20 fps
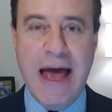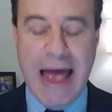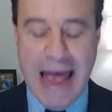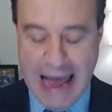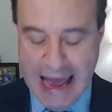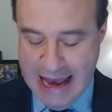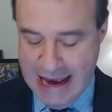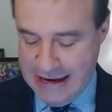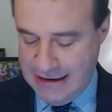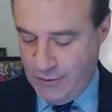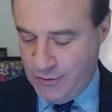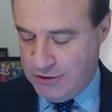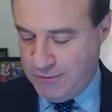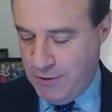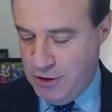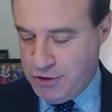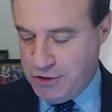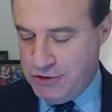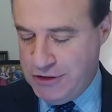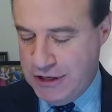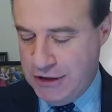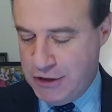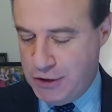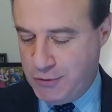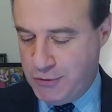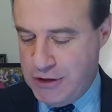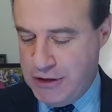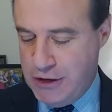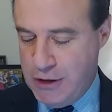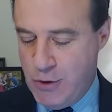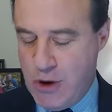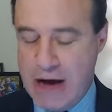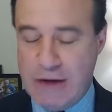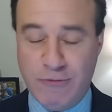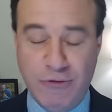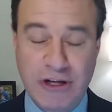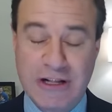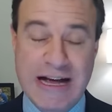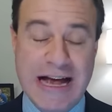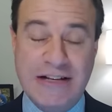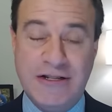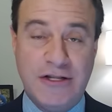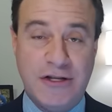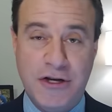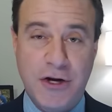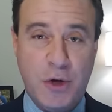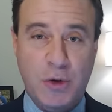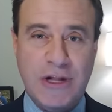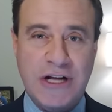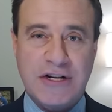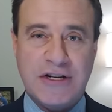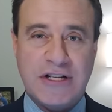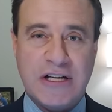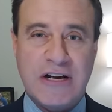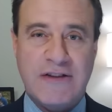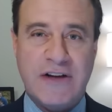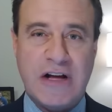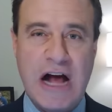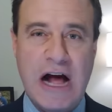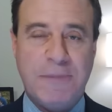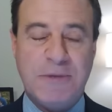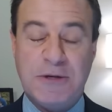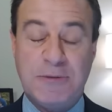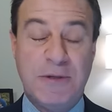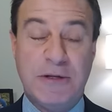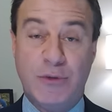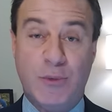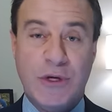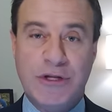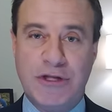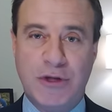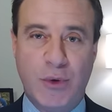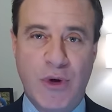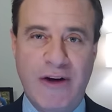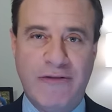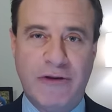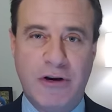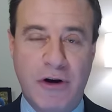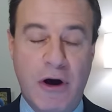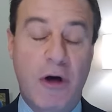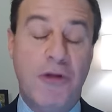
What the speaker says: And it was Marjorie Taylor Greene who really has no legislative accomplishments whatsoever,